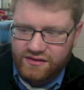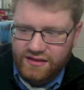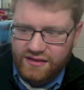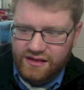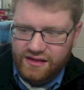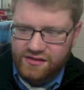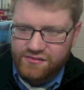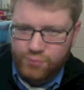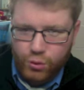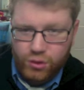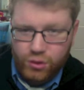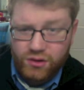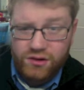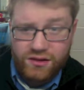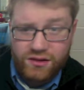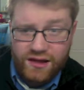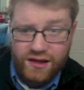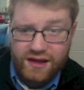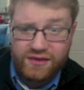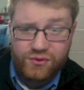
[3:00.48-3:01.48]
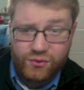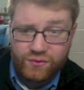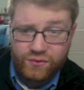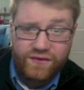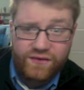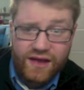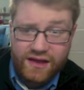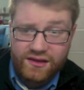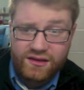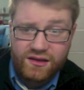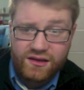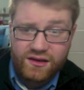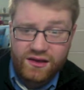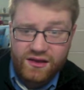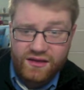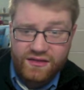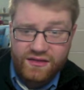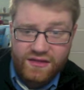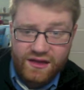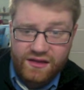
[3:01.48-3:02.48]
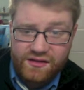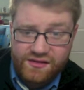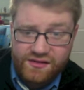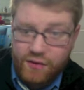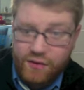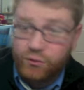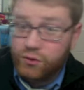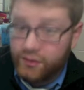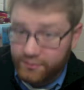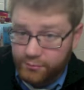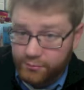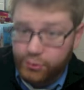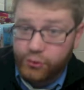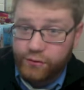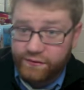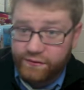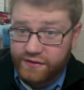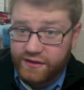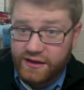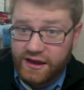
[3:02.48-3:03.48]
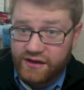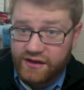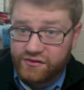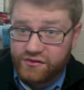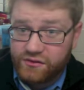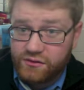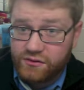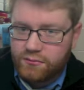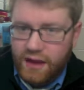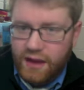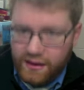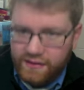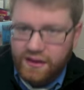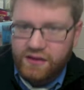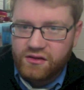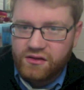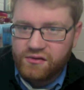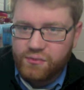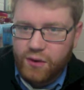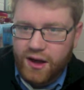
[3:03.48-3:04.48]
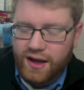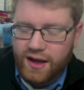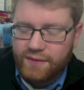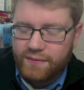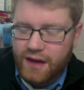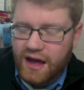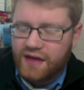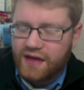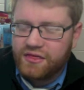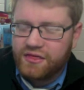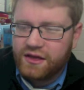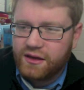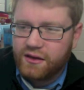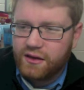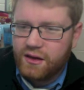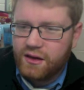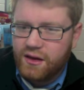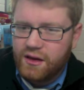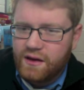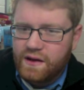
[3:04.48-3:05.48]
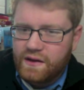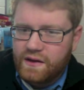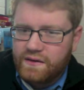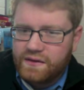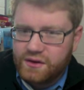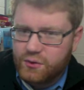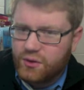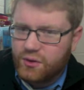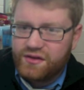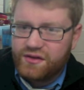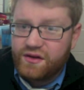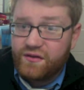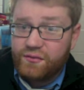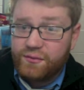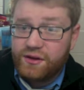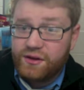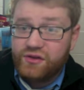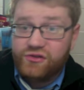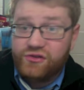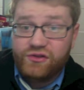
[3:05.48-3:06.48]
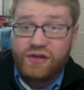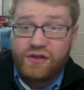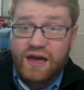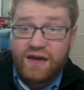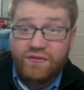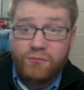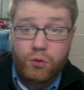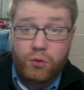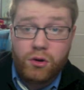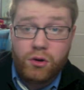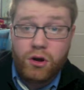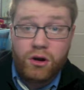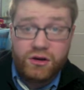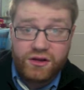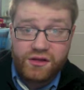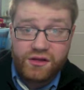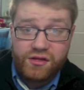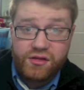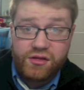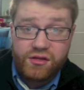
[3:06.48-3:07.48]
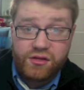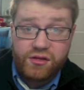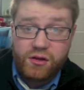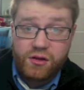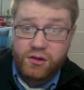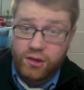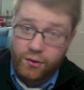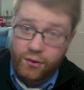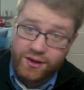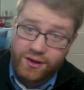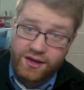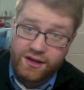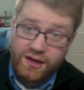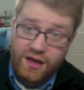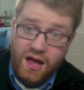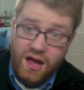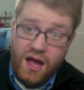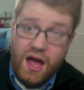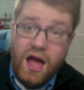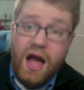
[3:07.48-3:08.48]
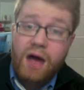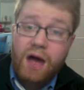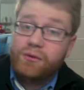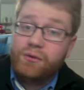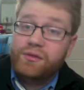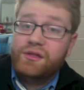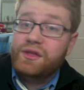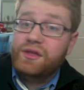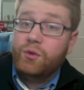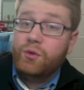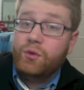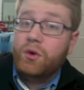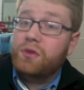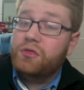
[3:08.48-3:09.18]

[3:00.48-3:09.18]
that is more inclined to invent things that will improve the nation. And that is why I think the US government should have more artists. Chloe, I will see you on